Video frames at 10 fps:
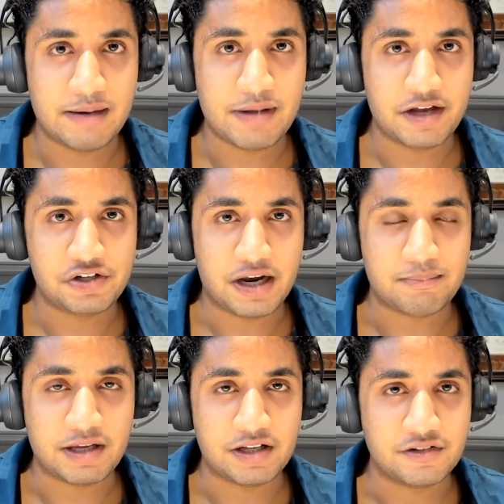NBA
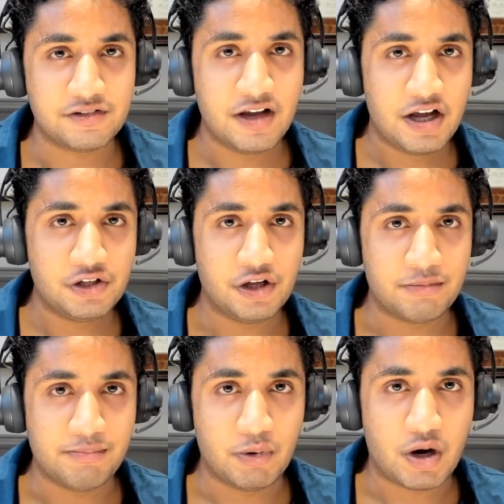champions,
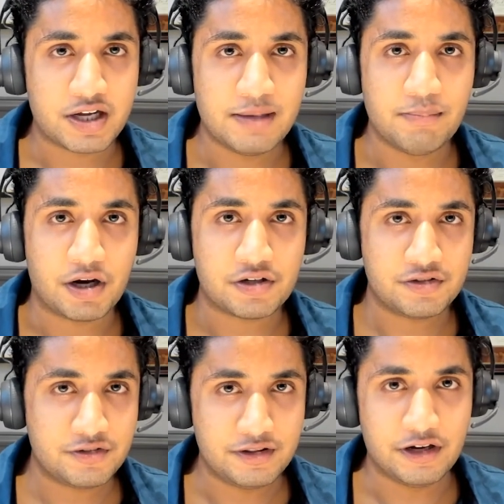the Milwaukee
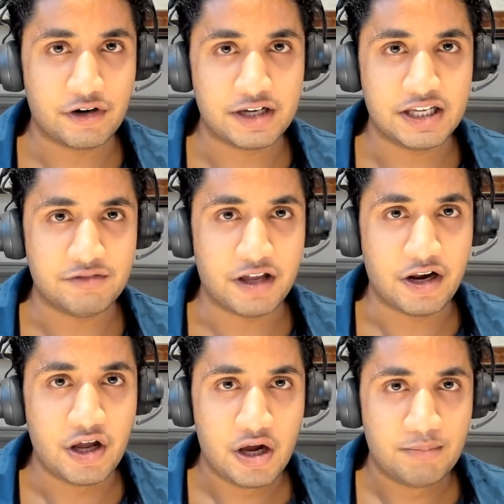Bucks, they're a
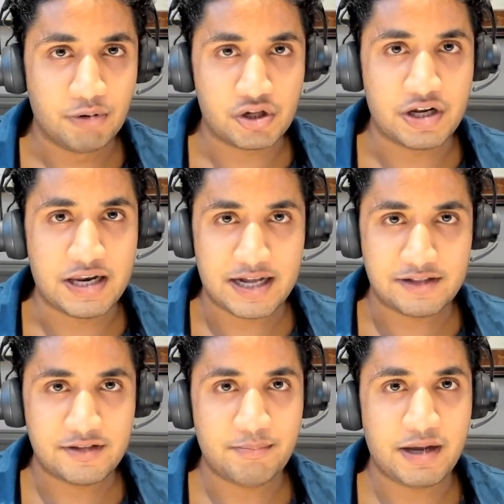given. Brooklyn
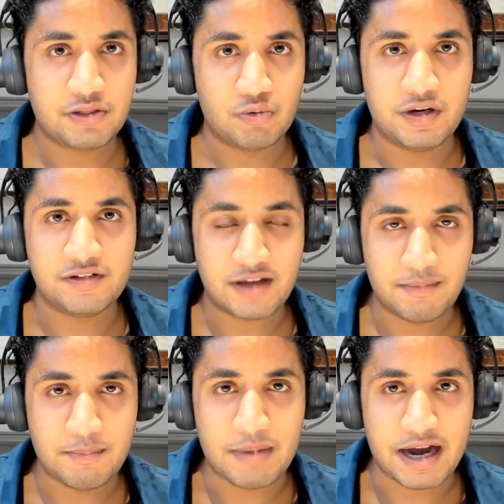Nets, the big threes
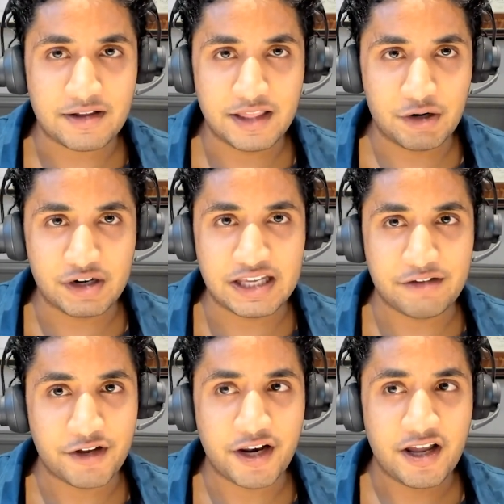coming back, they're a
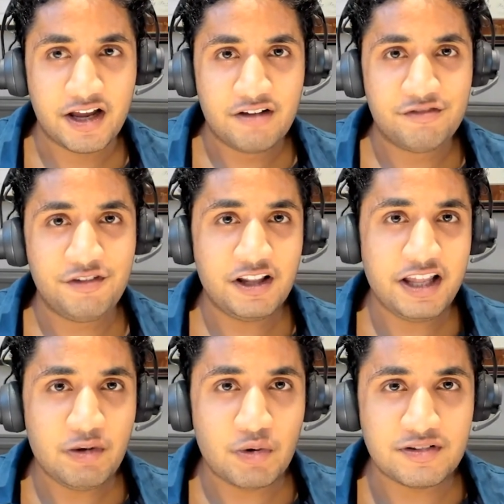given.
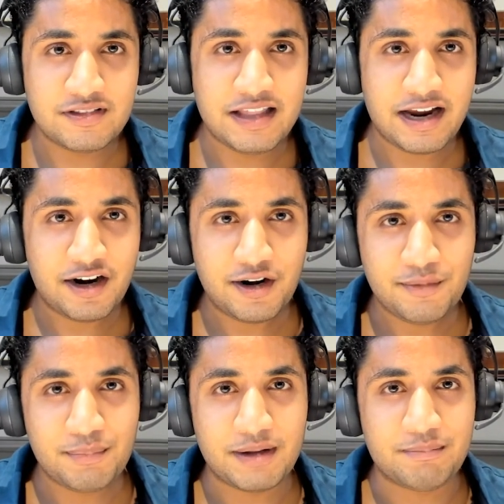Philly was
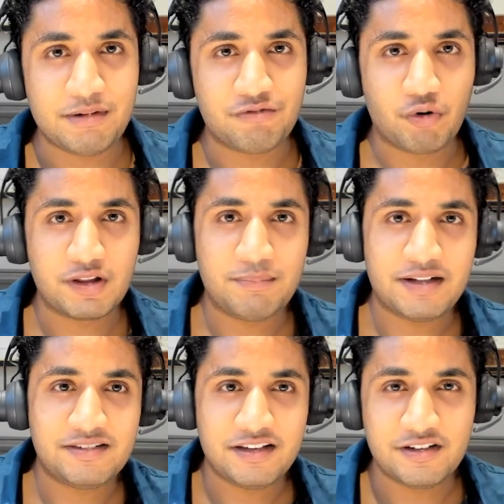there, but before the
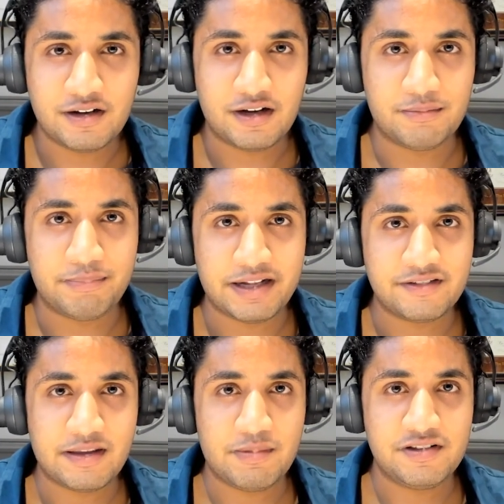Ben
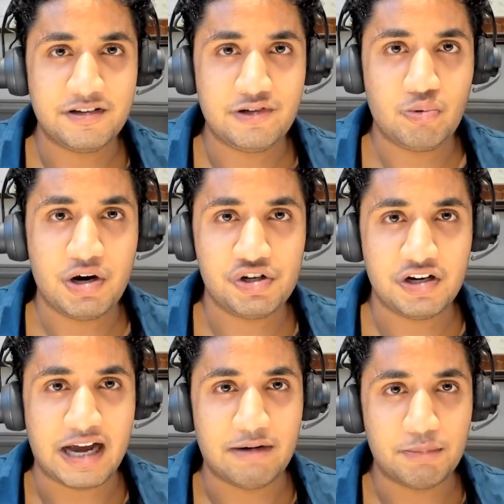Simmons
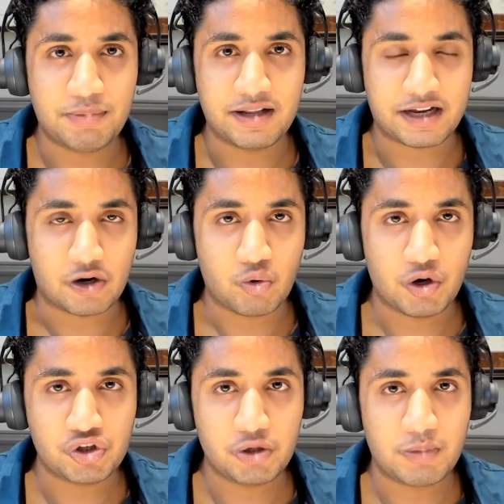situation, I would put like a
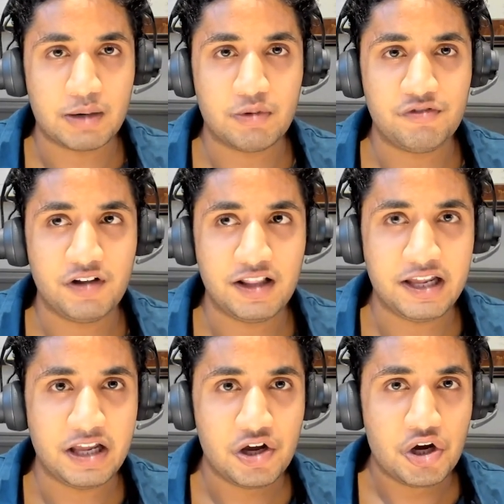question mark with
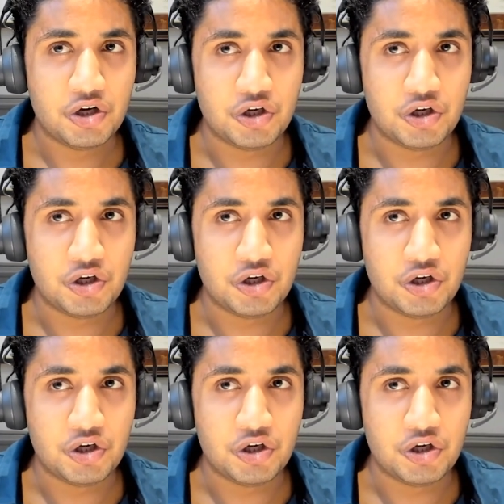Philly.